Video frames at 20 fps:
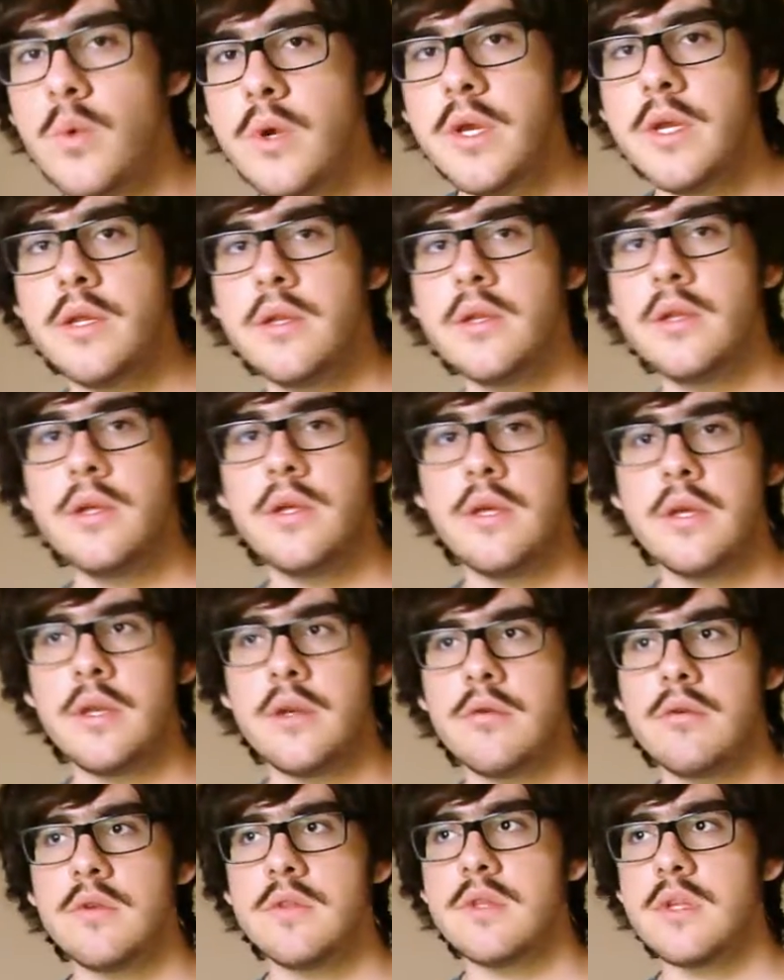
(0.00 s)
really
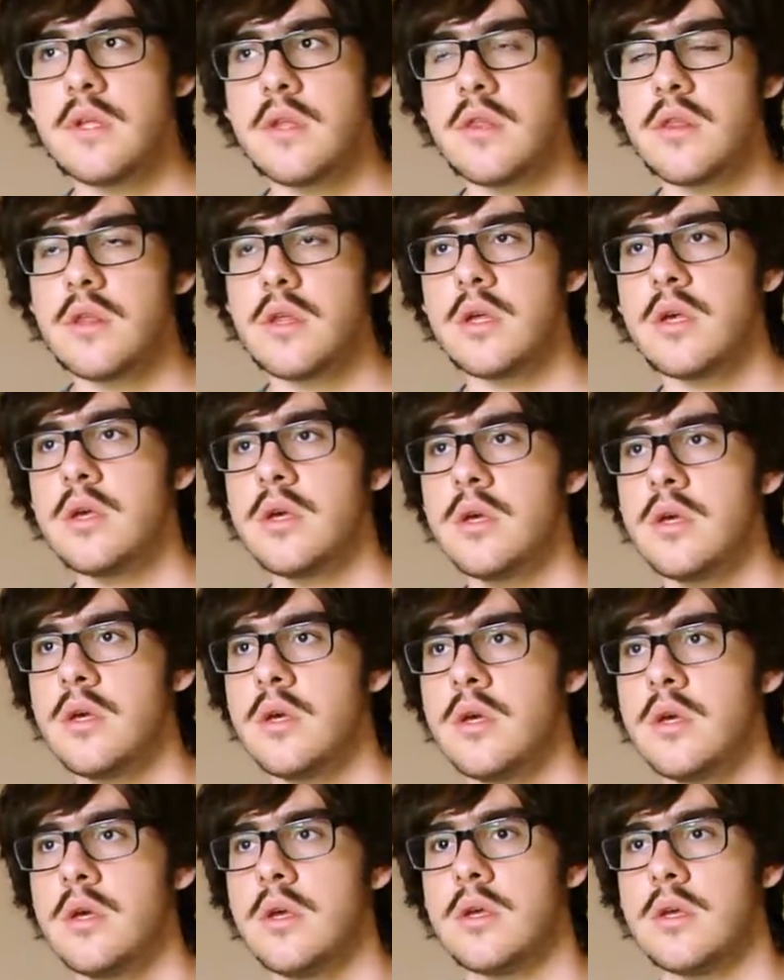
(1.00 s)
interesting thing
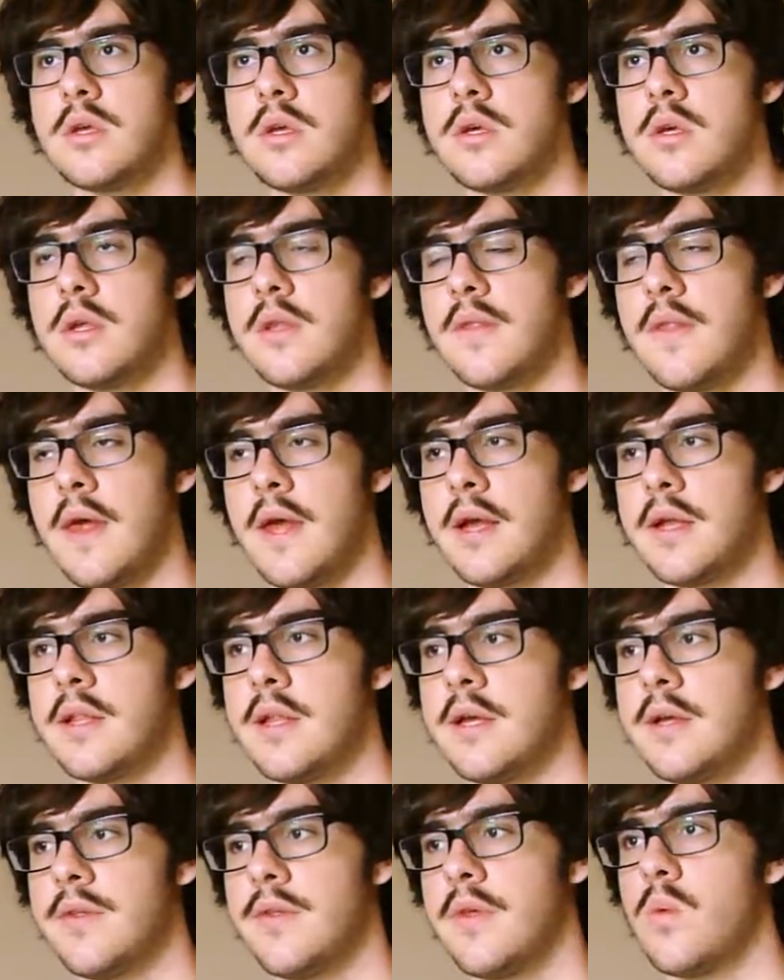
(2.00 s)
uh, in that
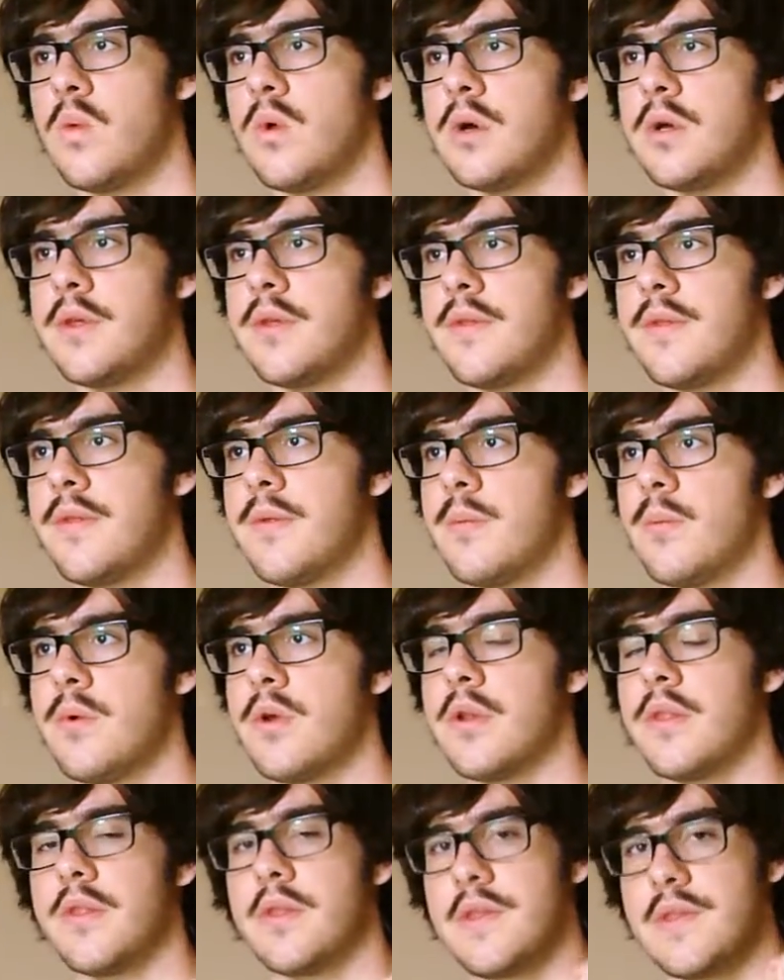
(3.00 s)
class was
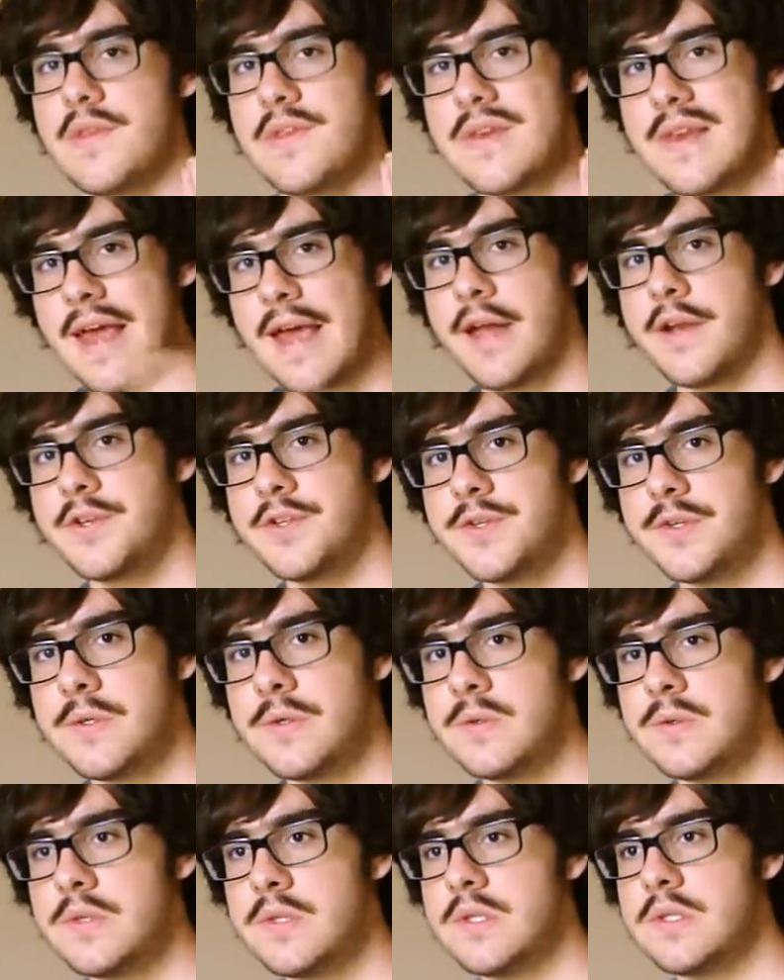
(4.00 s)
one of the
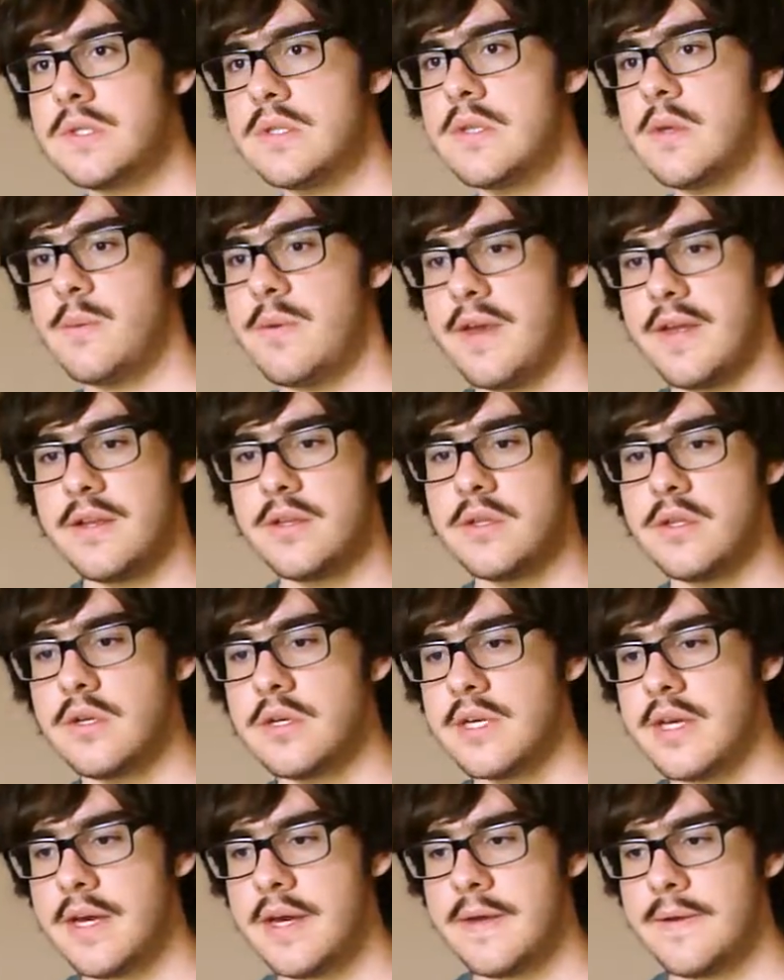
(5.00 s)
statues that we had to
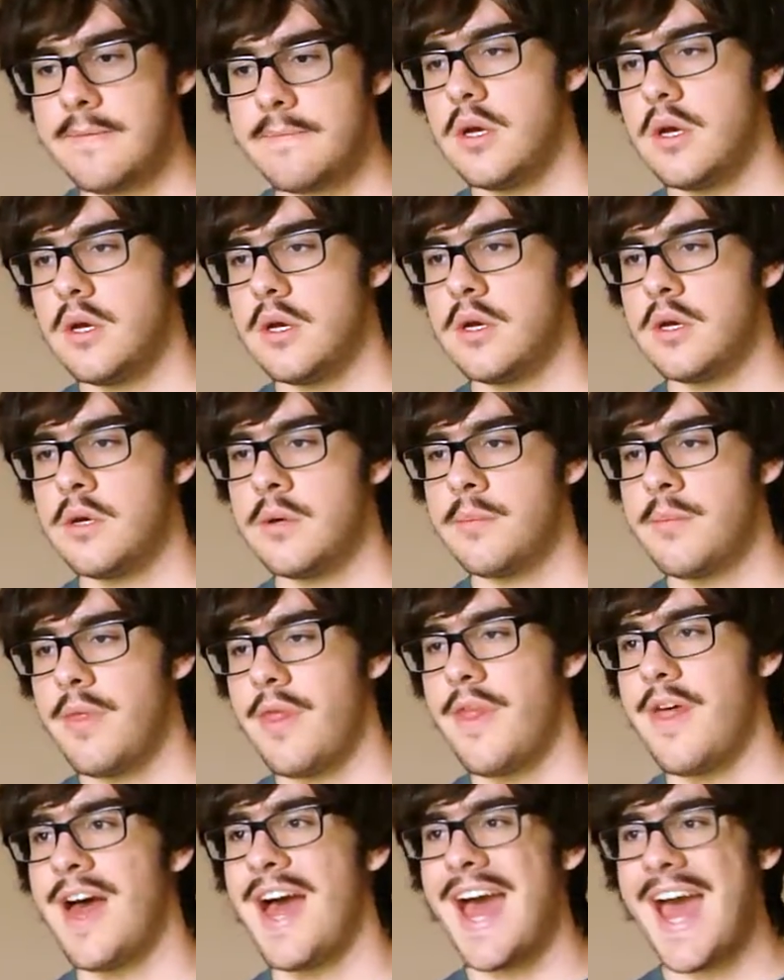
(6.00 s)
look at. Um,
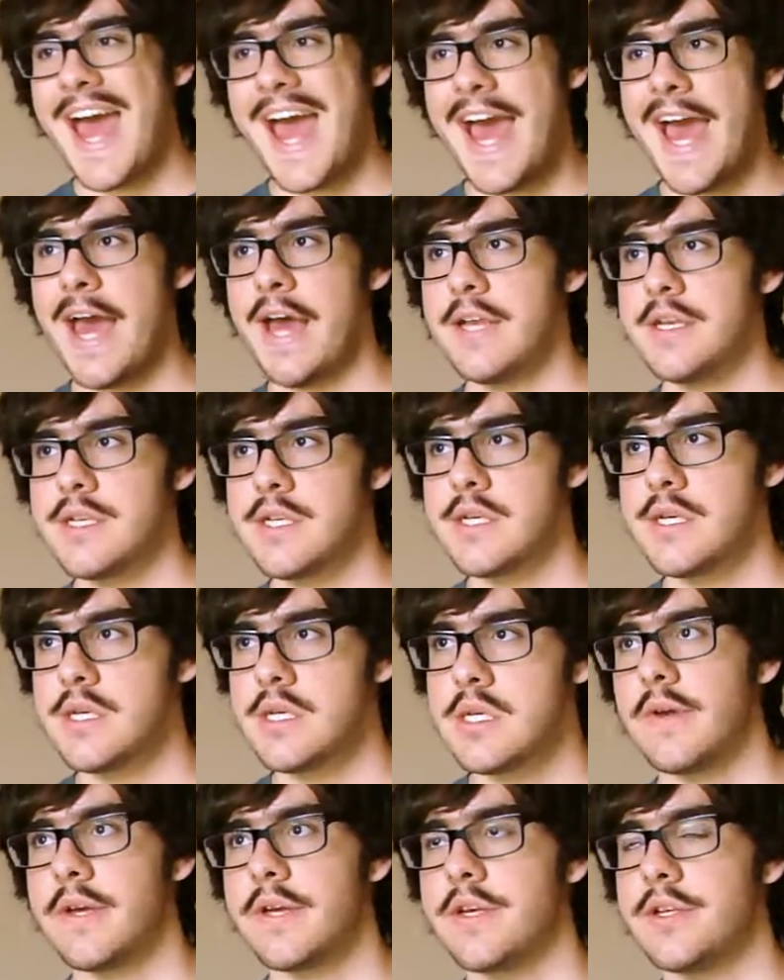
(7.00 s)
the hat,
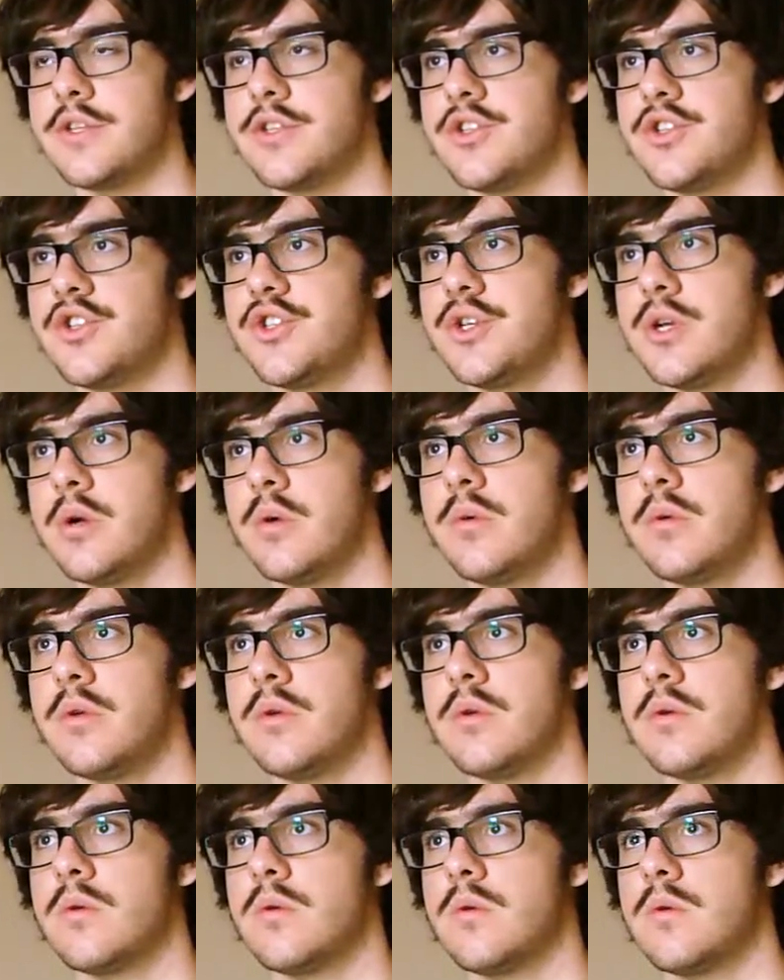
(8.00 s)
I can show
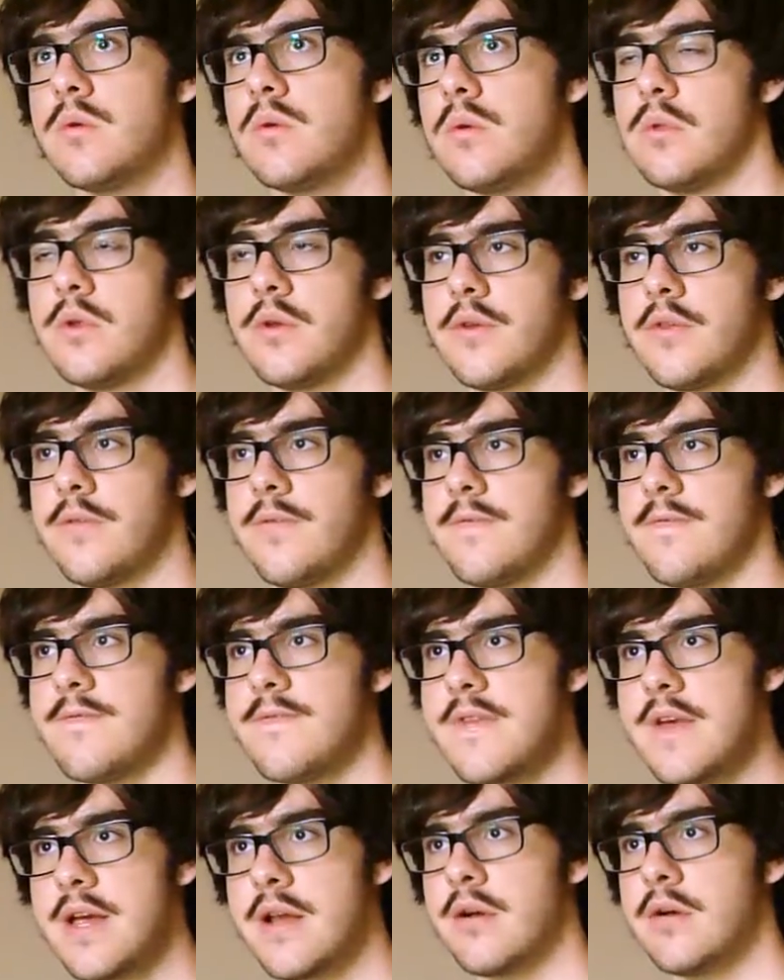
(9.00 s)
you, looks
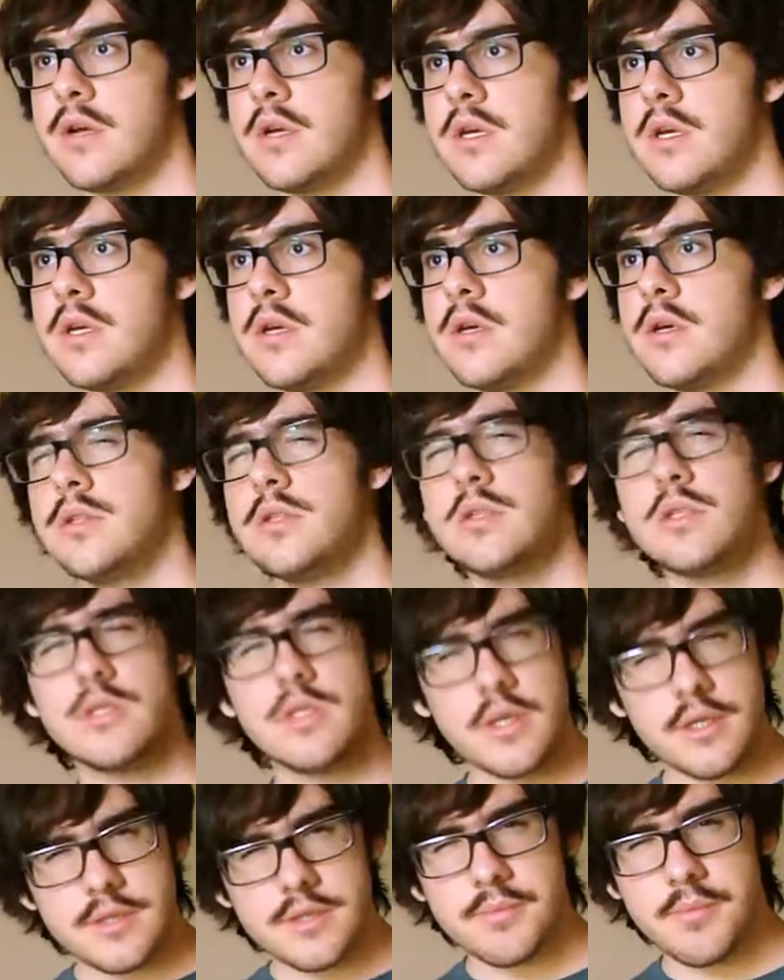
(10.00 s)
very
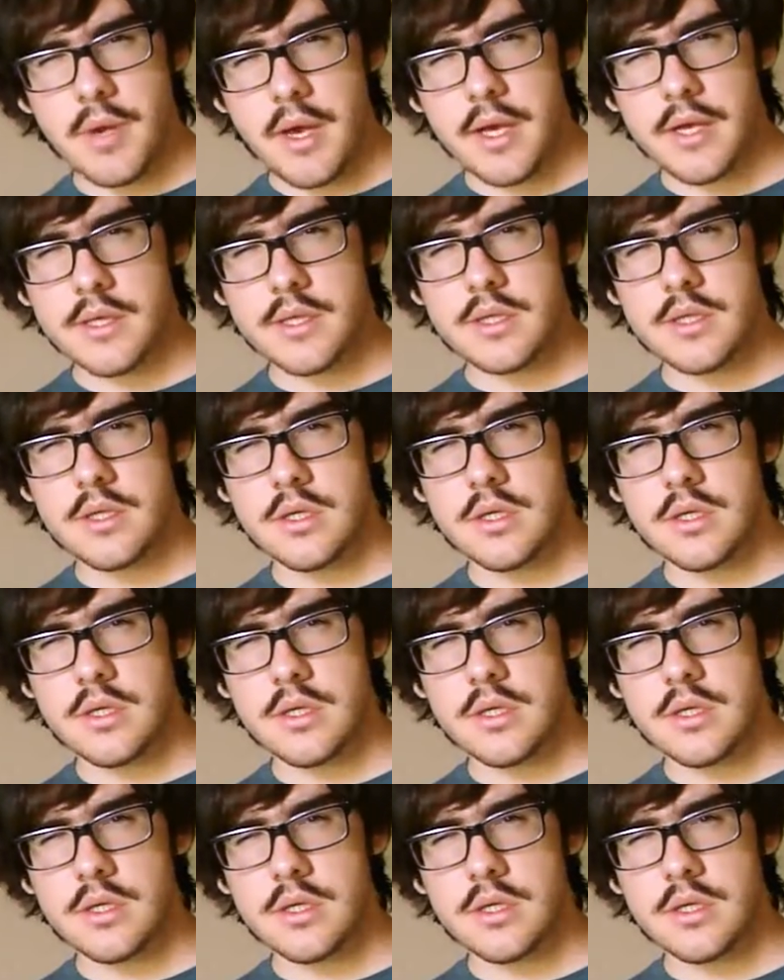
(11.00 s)
suspect.